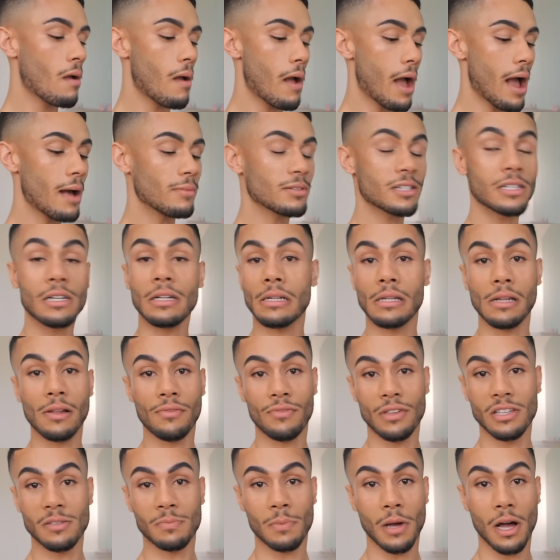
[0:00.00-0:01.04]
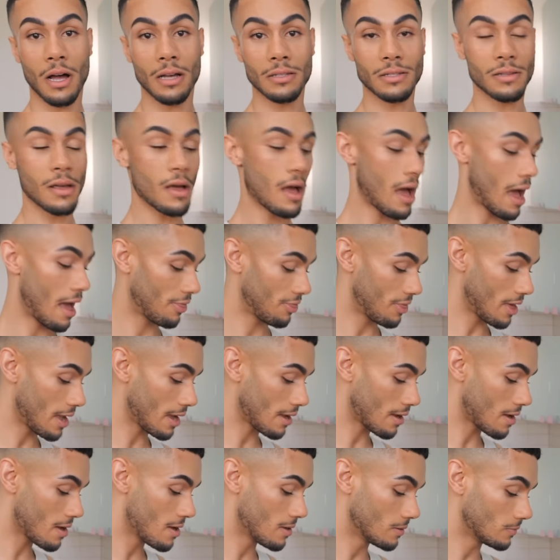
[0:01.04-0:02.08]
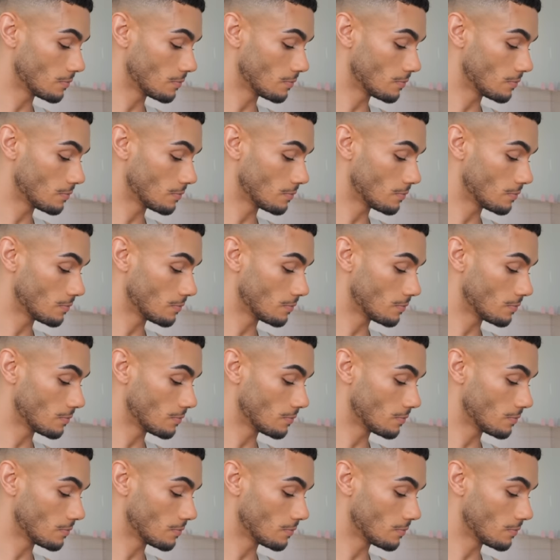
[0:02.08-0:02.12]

Absolutely love these bars. I think